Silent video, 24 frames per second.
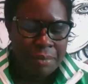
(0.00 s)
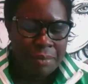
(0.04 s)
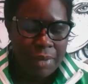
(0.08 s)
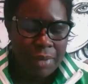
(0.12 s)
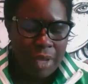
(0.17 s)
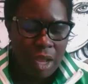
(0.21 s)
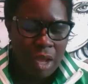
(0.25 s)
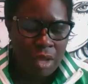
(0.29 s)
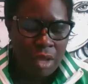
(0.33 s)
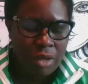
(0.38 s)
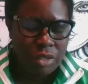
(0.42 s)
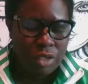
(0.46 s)

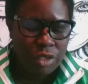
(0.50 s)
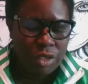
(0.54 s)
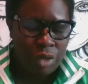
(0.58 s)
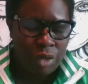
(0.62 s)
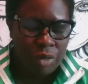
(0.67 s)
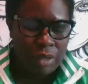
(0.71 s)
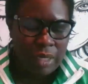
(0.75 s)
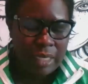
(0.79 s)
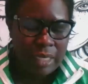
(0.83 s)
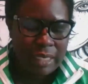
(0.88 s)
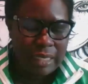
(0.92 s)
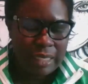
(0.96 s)
Also,
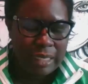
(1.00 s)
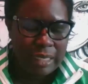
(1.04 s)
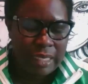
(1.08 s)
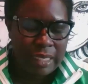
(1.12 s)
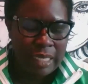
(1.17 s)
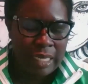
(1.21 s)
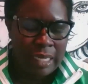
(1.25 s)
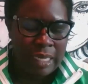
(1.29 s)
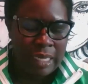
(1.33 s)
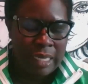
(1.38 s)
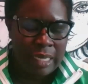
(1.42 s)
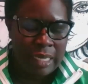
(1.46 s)
let's
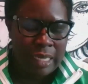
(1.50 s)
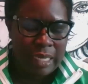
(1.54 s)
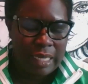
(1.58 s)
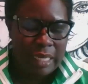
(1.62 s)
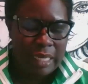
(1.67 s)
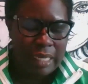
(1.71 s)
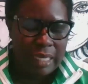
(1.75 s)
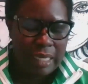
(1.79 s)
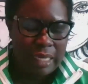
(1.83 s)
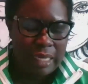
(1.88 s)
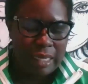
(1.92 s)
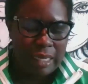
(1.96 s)
see.
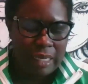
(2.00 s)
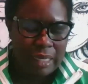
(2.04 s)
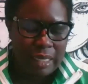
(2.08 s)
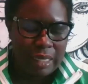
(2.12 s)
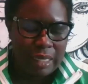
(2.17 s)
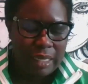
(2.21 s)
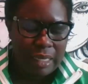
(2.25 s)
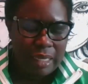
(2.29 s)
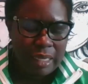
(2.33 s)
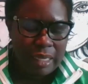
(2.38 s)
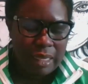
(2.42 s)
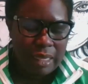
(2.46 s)

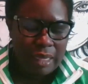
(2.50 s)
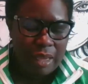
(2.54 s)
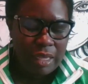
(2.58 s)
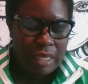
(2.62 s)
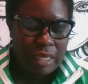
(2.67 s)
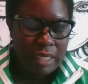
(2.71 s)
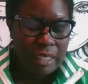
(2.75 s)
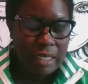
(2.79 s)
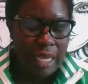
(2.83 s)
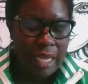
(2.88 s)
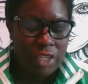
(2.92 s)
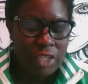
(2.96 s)

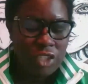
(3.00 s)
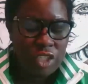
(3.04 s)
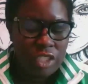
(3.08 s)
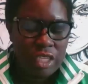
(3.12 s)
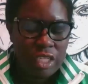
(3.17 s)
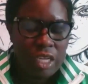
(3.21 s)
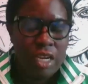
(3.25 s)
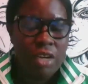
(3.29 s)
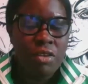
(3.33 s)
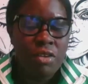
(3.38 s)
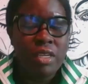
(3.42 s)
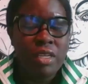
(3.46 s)

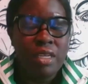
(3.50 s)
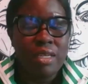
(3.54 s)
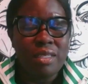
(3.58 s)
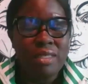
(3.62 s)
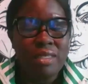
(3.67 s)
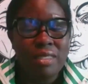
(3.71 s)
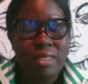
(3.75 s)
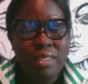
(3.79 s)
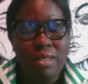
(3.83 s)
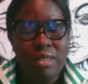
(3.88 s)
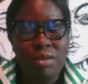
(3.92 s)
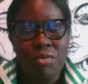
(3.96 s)

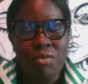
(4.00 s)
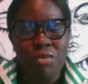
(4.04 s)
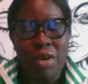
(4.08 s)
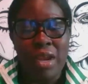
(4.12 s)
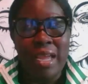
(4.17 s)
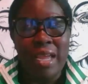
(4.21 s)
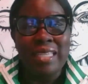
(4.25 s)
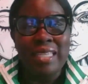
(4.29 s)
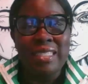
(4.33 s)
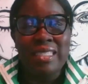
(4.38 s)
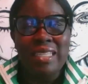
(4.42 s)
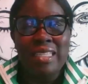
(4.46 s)
Sagittarius
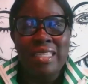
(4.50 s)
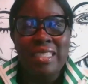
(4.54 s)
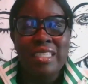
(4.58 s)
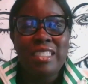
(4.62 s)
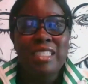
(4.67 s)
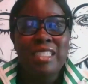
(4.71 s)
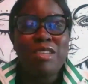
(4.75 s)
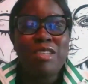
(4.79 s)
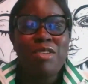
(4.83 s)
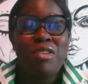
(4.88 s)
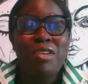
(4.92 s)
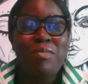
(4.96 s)
Rising. This
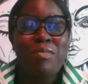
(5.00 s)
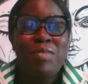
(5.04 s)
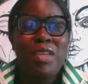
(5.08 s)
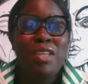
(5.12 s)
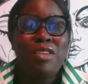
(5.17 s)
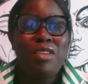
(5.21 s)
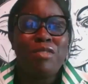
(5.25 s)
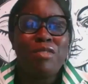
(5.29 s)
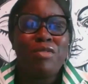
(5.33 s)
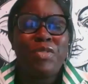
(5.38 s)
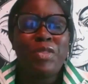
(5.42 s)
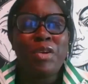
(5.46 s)
is going to be in
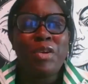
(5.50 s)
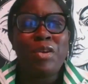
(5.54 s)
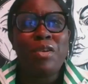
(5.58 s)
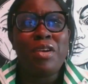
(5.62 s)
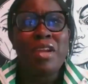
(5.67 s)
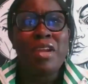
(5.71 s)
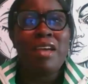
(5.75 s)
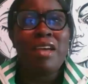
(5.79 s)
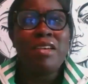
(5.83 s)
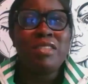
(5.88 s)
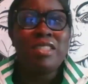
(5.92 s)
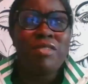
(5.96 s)
your third
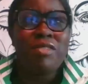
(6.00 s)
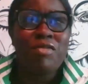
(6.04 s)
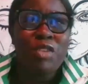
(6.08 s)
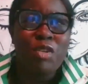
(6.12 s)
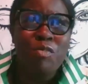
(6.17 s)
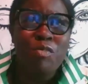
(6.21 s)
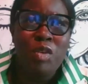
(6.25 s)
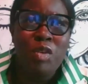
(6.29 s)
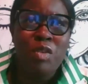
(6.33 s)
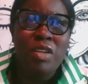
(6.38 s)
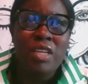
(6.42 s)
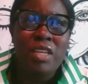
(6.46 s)
house of
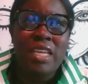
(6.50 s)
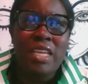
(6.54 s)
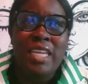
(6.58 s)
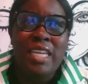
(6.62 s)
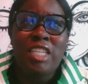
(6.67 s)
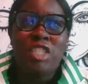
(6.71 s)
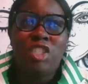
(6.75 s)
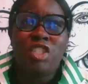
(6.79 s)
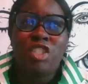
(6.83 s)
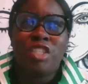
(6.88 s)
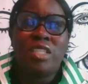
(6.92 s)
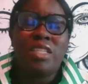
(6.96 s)

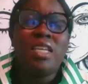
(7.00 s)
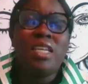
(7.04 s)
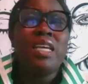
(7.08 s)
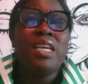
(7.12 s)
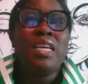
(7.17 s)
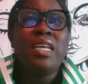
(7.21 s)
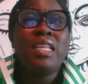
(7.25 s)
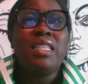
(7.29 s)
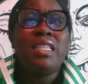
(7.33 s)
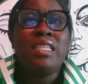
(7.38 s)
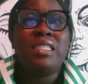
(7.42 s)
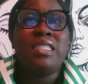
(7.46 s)
communication.
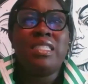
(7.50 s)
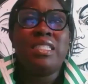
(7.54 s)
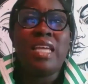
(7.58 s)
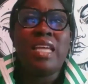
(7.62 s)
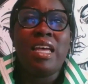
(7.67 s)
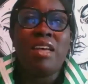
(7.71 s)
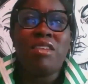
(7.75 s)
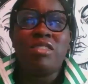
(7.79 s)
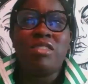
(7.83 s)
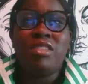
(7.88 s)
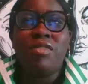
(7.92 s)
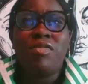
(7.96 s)
This is the
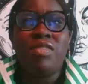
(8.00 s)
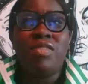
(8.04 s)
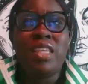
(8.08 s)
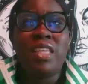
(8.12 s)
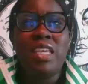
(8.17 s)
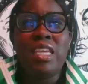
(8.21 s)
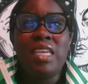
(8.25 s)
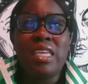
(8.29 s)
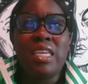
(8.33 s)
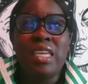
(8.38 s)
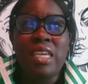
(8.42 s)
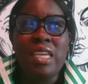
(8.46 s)
house of
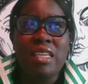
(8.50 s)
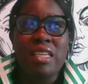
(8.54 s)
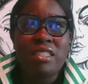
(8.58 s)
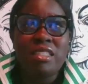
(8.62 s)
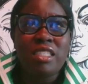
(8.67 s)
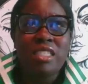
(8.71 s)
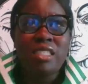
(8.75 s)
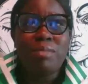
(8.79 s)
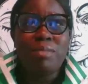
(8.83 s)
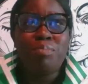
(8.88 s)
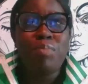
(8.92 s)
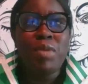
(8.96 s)
thinking,
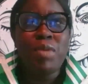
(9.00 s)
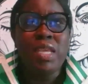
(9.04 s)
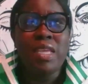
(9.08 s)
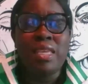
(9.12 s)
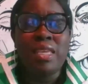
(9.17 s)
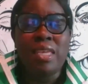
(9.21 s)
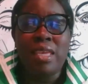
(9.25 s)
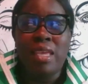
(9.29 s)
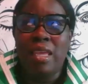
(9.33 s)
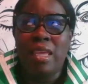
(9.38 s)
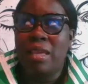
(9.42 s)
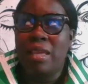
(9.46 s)

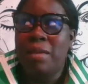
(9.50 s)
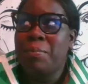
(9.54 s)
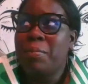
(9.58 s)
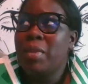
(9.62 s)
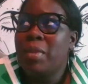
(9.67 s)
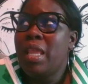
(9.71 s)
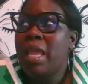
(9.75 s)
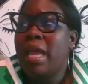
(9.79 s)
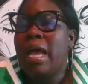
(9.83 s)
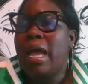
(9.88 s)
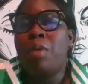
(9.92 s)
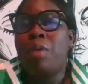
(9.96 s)
speaking,
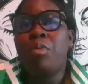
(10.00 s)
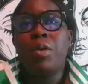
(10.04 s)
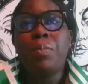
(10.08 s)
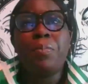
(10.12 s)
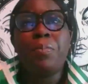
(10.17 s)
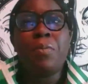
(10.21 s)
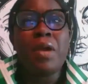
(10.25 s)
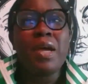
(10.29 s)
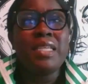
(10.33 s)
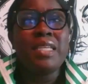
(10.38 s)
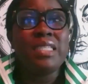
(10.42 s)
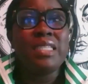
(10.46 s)
how we
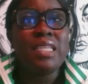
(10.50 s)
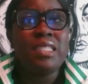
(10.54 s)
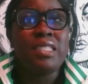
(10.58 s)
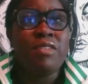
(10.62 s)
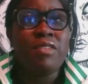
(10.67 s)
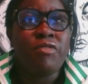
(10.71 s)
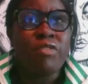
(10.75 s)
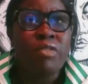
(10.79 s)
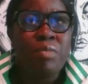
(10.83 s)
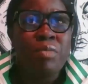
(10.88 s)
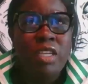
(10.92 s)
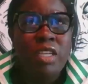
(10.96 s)
process
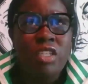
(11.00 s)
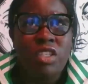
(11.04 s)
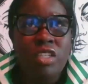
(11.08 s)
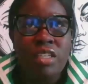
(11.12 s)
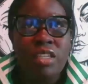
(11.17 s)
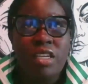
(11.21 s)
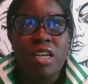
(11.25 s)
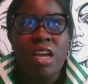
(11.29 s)
information.